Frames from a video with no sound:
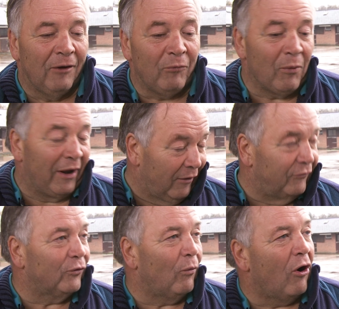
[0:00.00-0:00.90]
and we went over
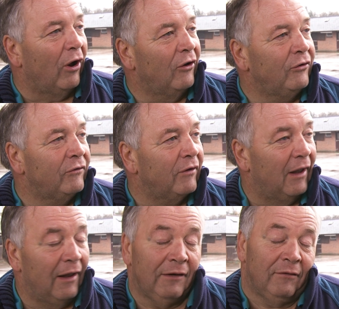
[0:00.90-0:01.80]
to Ireland
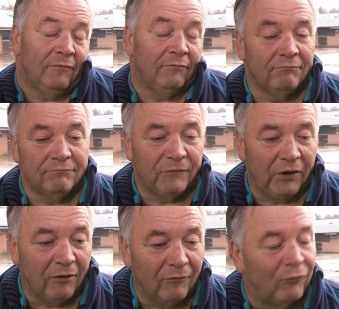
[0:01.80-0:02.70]
and you
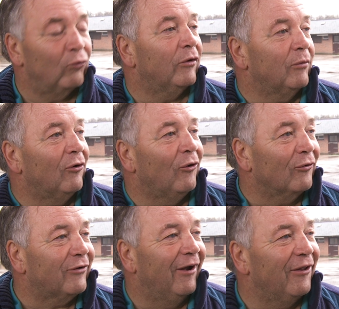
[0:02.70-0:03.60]
know unfortunately we got
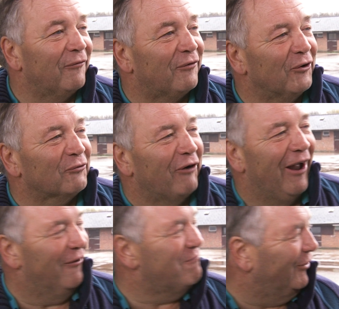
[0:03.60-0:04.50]
knocked out in the first
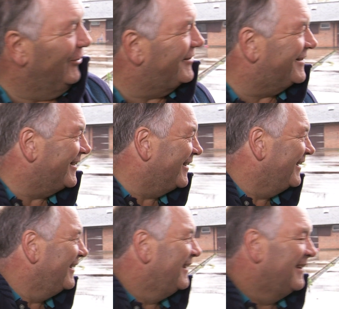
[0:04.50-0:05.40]
round but uh,
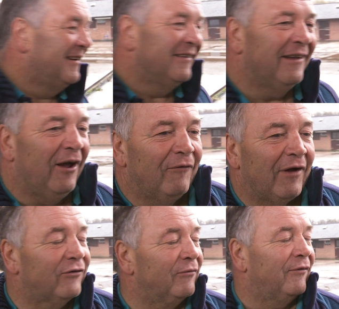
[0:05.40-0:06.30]
now I've
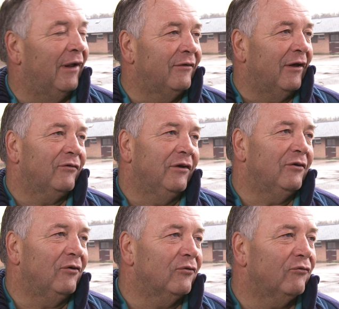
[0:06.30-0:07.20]
had some fantastic
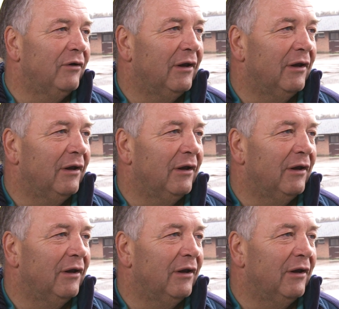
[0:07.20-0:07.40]
dogs. Of